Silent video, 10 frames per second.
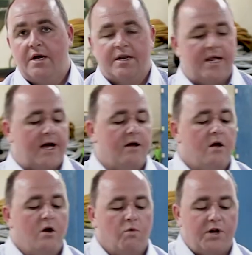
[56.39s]
Now,
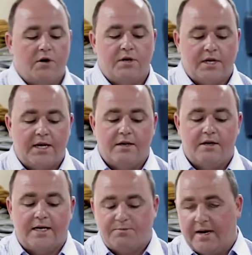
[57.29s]
we don't need,
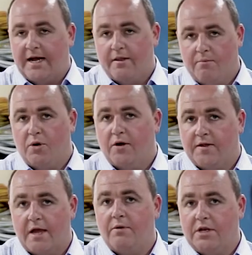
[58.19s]
as part of the
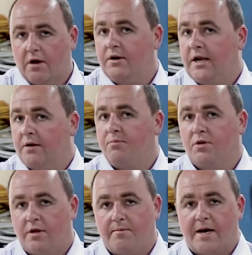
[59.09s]
birthday, we don't need to pull
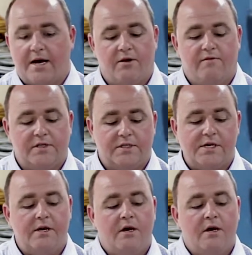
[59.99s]
it apart obviously.